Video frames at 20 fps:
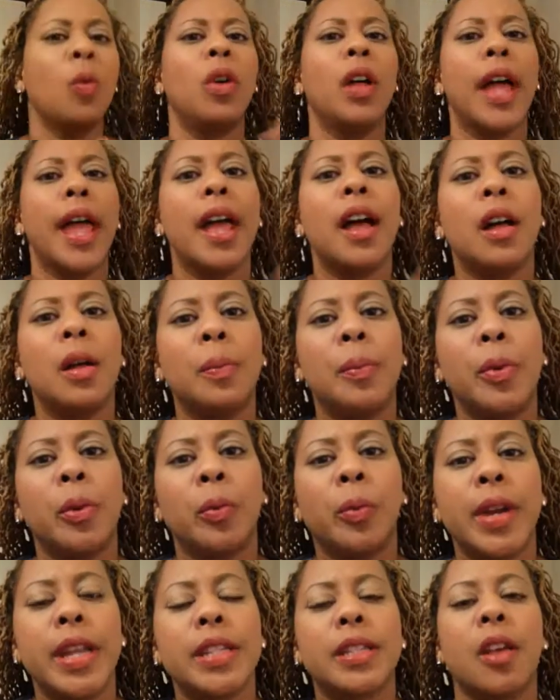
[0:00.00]
help
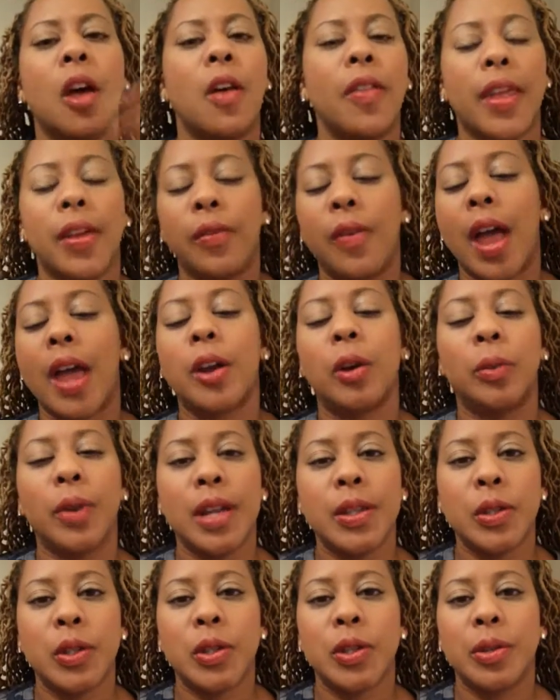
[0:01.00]
rinse all that final
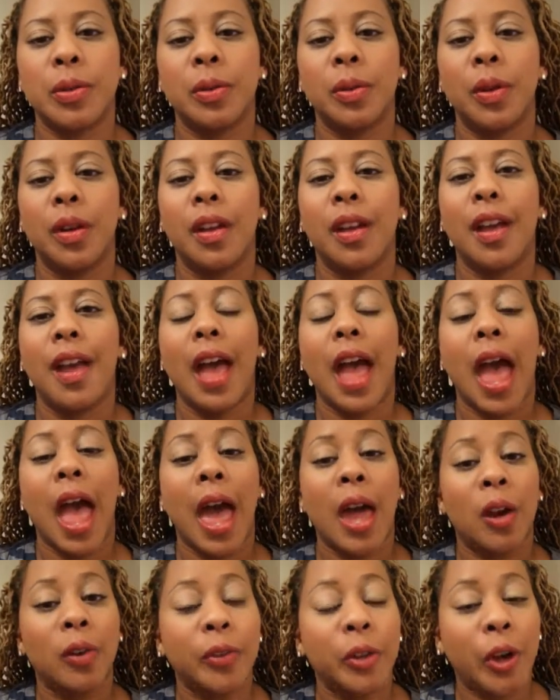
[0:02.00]
residue
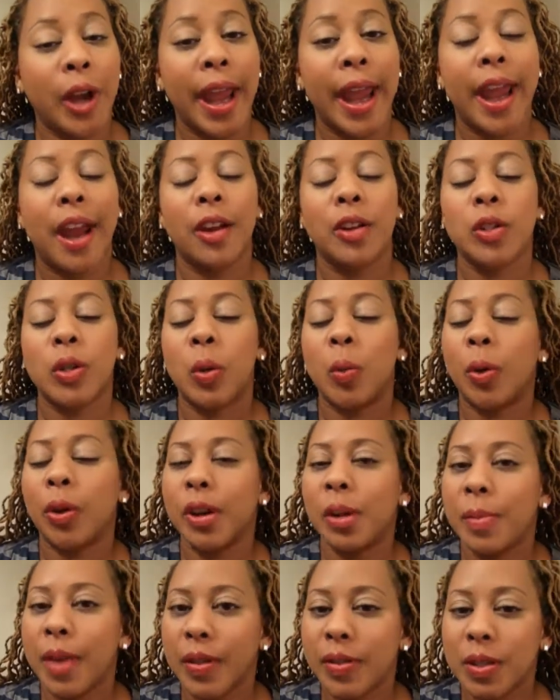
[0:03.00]
out of your hair. Don't
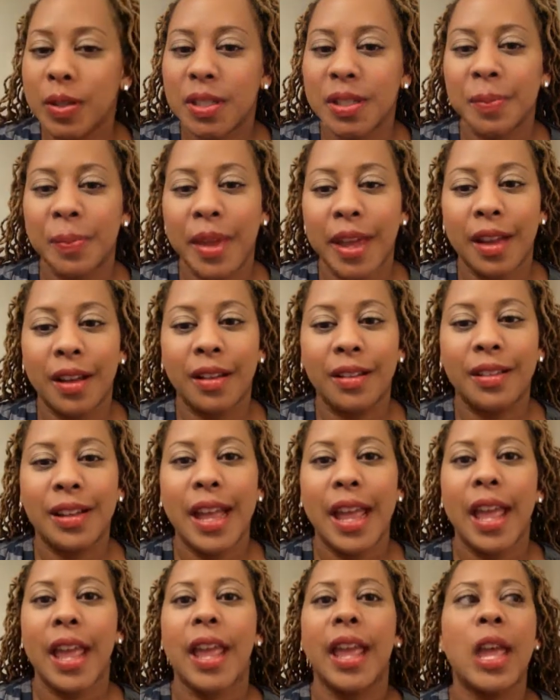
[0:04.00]
worry about the smell.
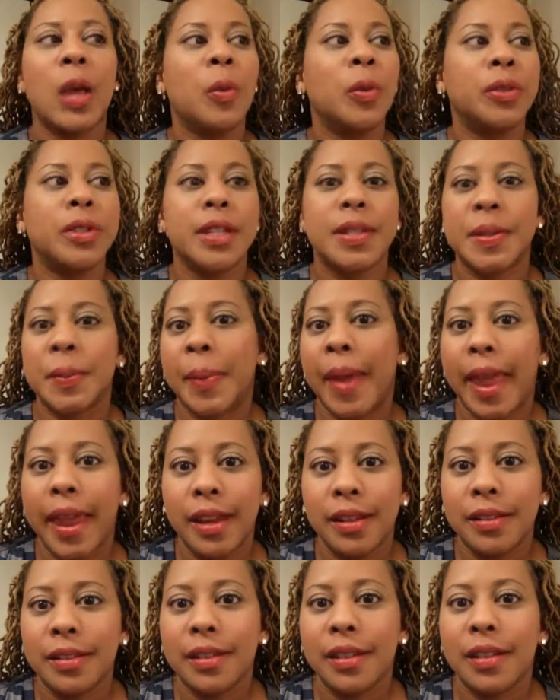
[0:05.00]
It will
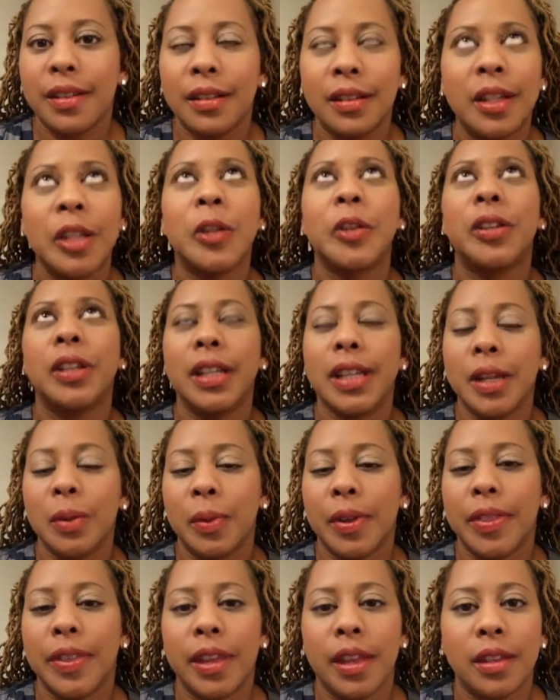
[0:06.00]
dissipate literally
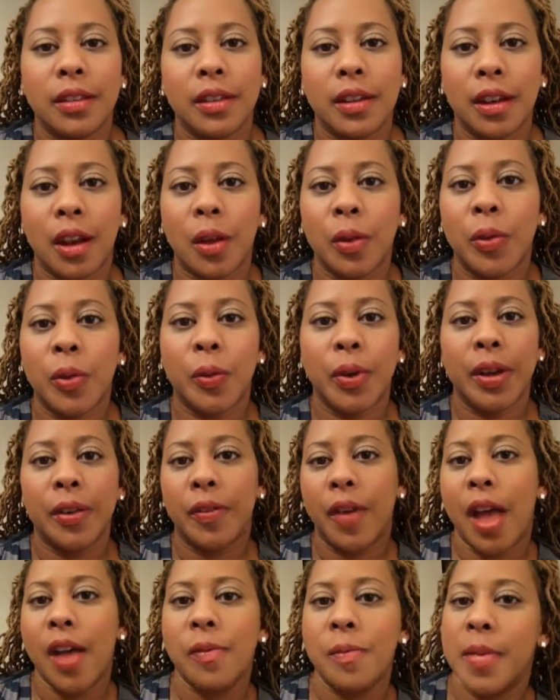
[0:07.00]
within, you know, 3 to
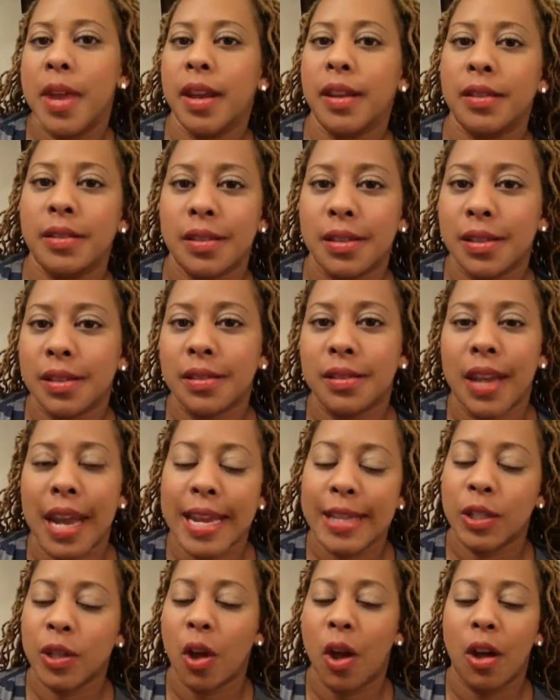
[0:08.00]
5 minutes.
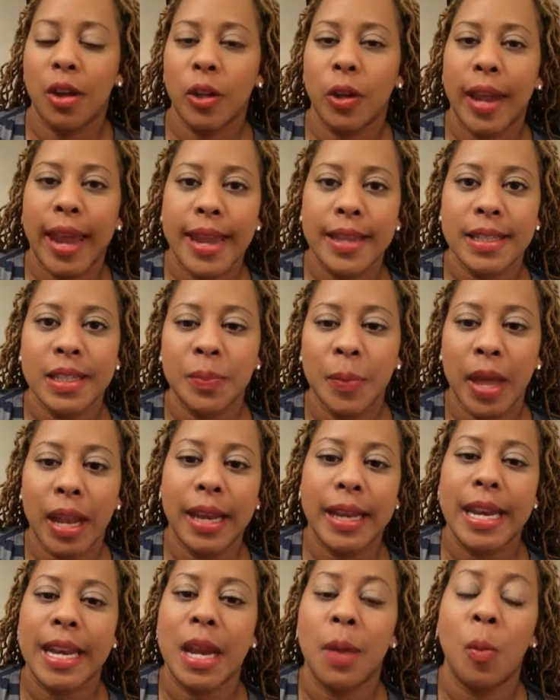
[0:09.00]
It's gone. You can't smell
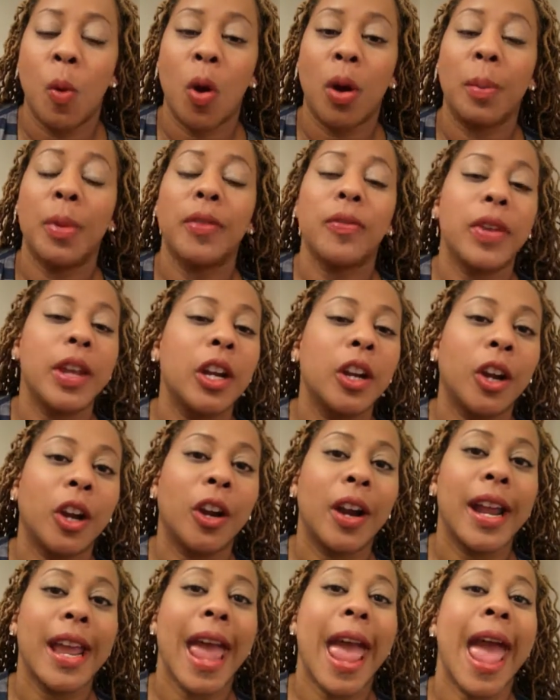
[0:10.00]
it anymore. But
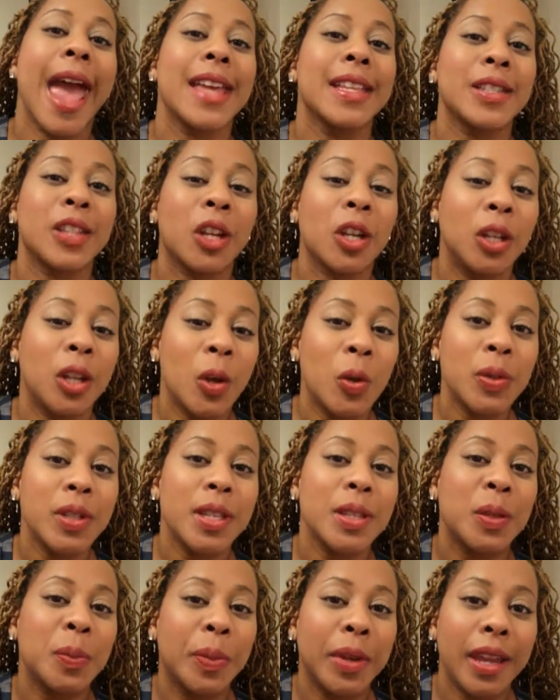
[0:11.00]
vinegar has the
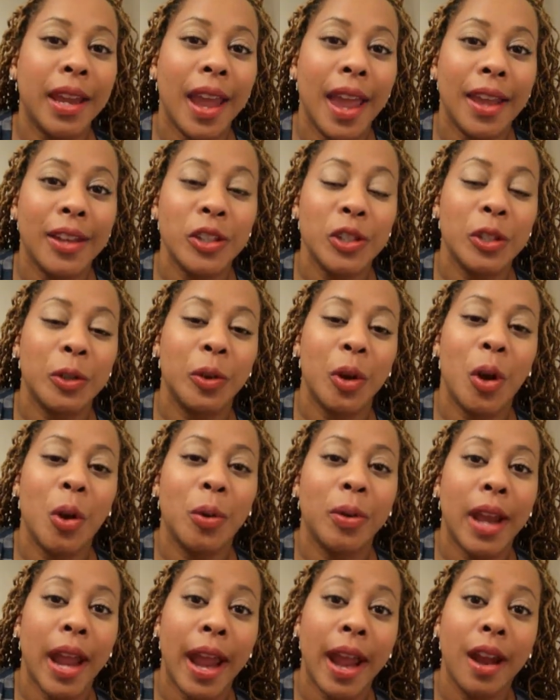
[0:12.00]
closest pH to our
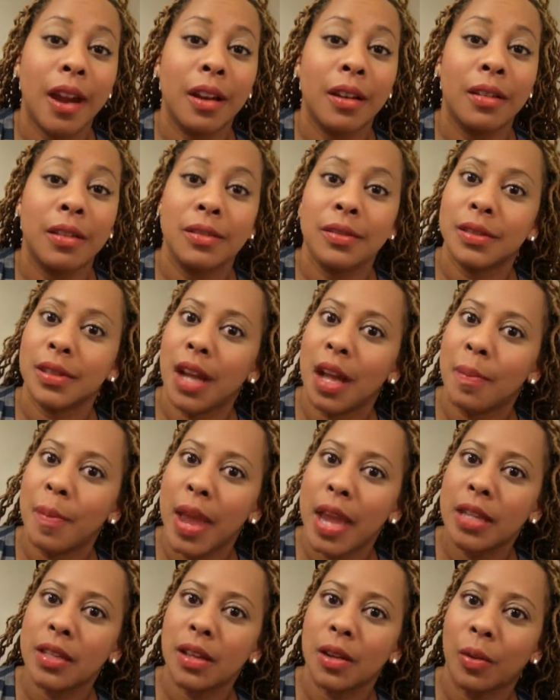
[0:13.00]
own hair.
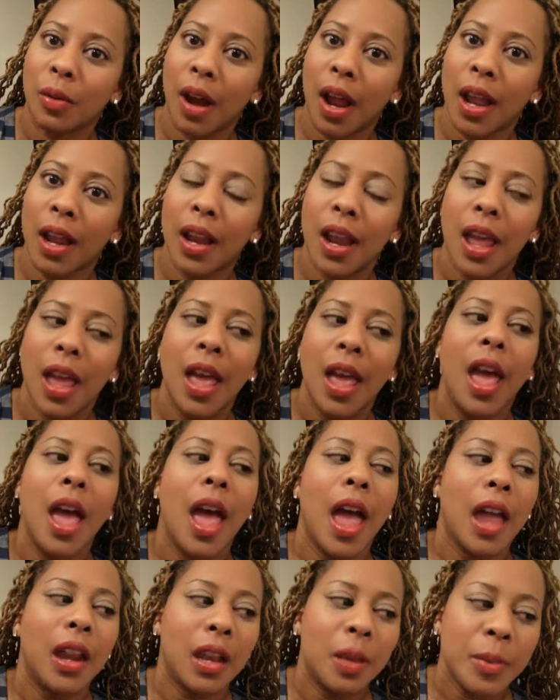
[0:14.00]
Amazing, right?
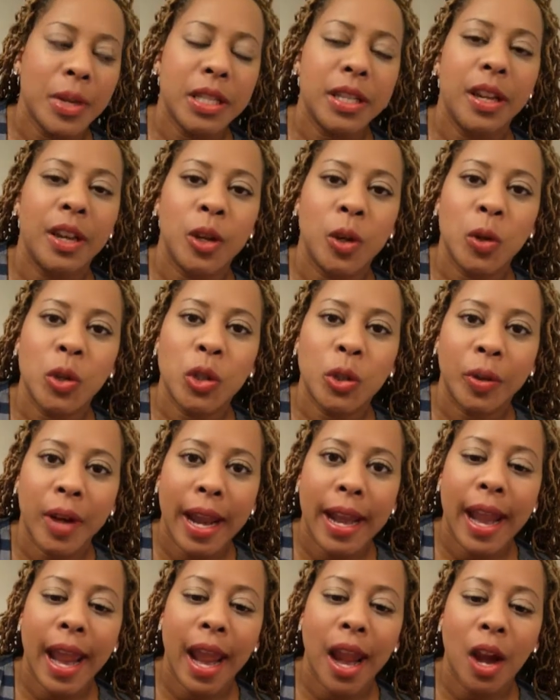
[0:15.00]
And let me tell you,
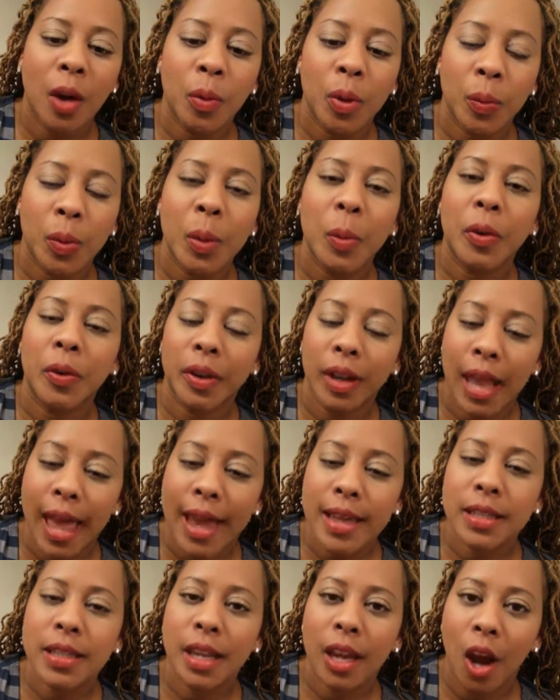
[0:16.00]
straight hair, when we were
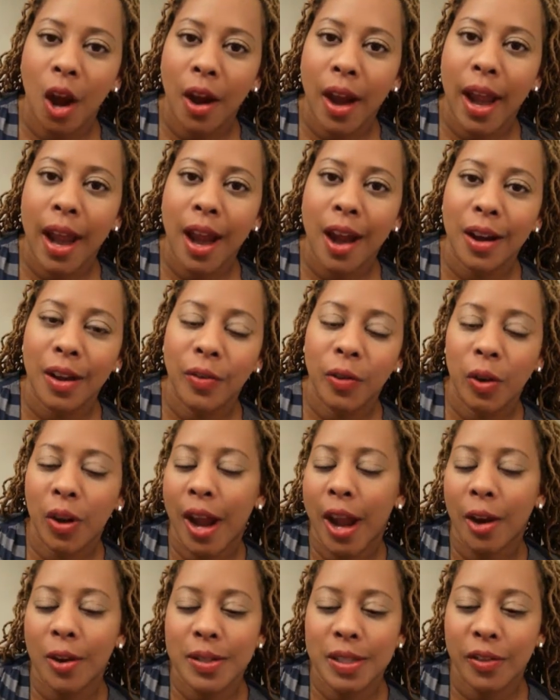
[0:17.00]
relaxing our hair, if your
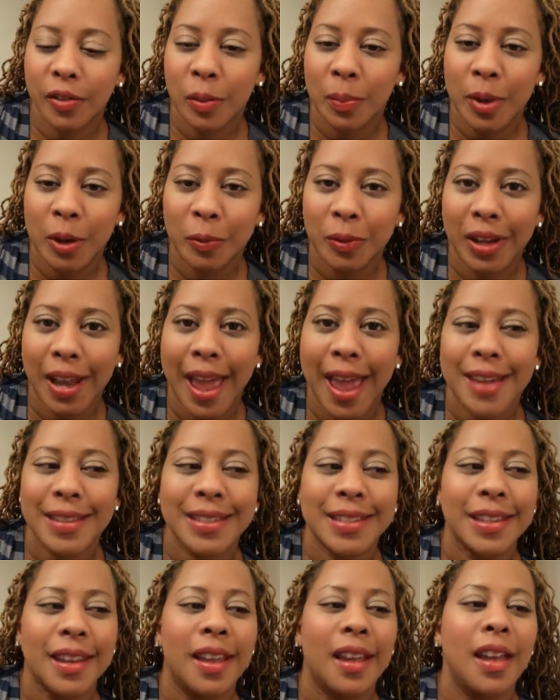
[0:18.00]
hair has ever been
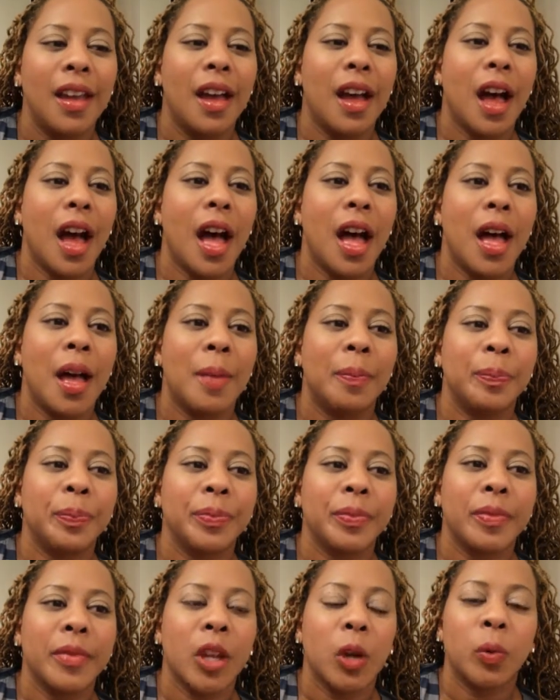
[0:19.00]
relaxed,
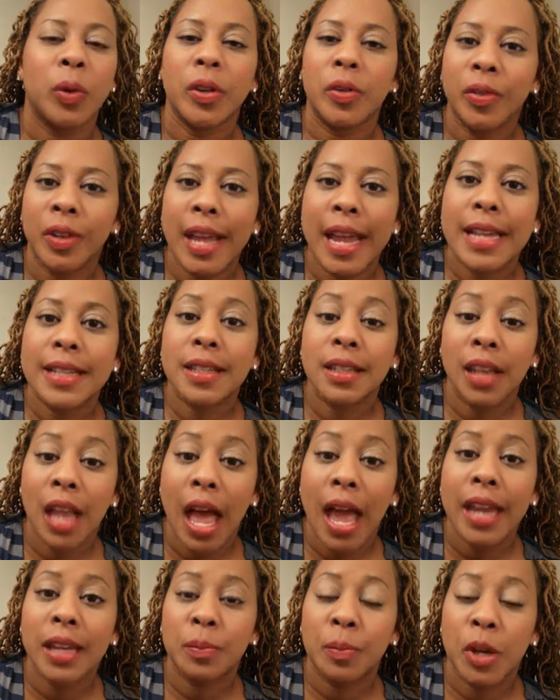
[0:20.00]
reflects
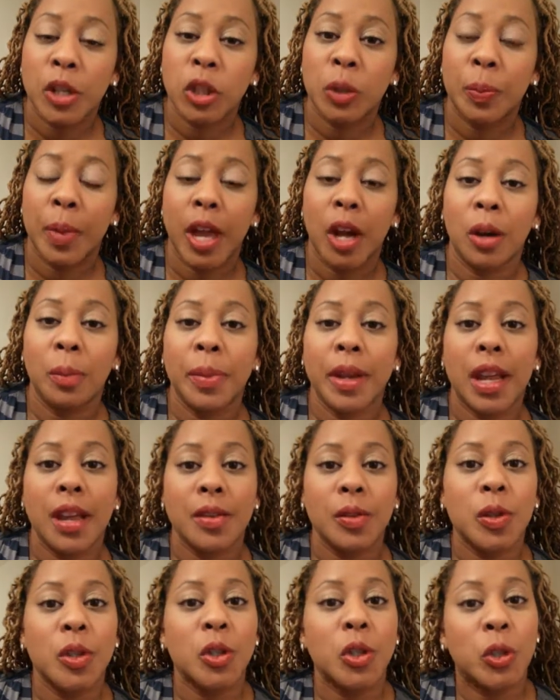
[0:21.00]
light much better
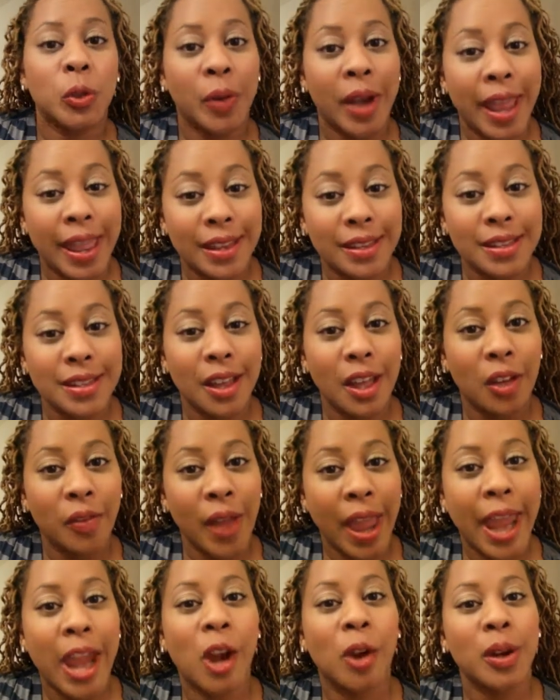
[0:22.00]
because the strand of
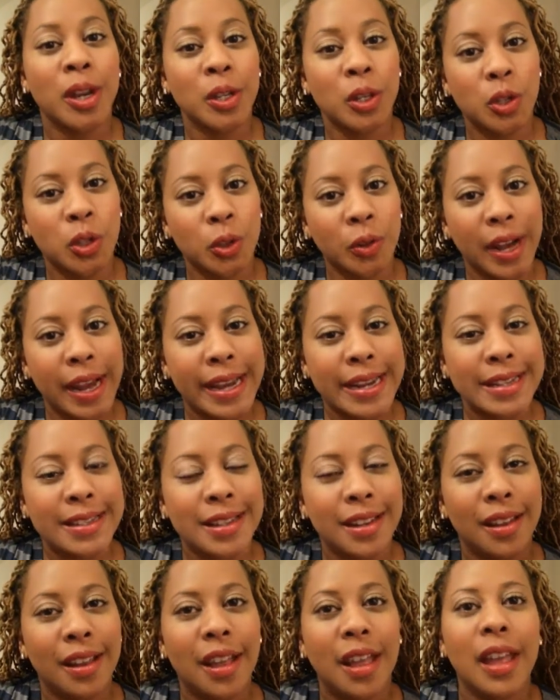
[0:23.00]
hair is straight.
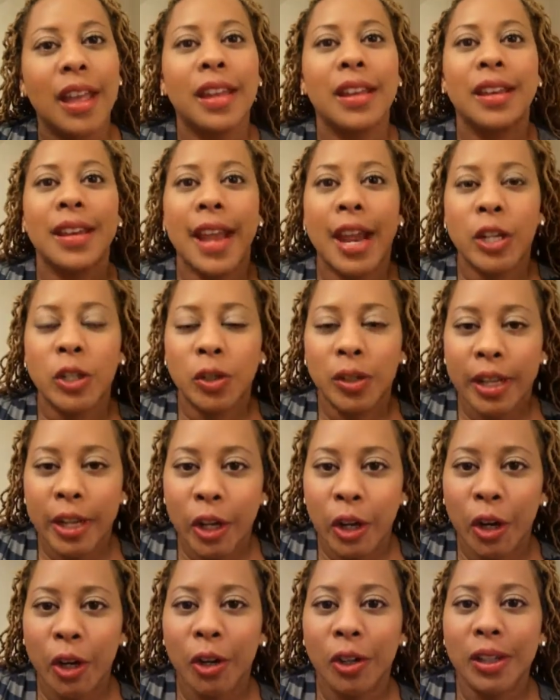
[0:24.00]
Naturally,
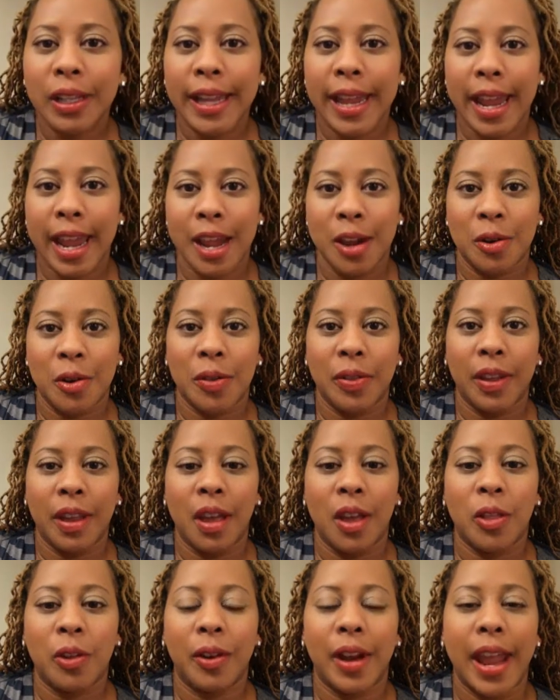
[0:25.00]
curly hair, on the
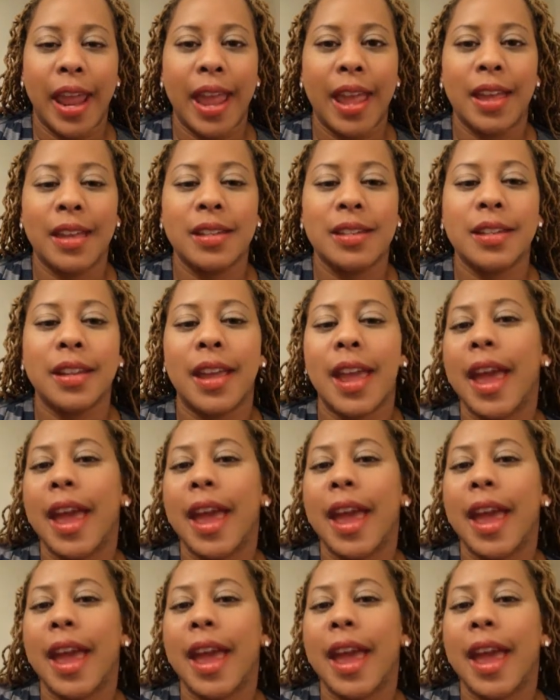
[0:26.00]
other hand,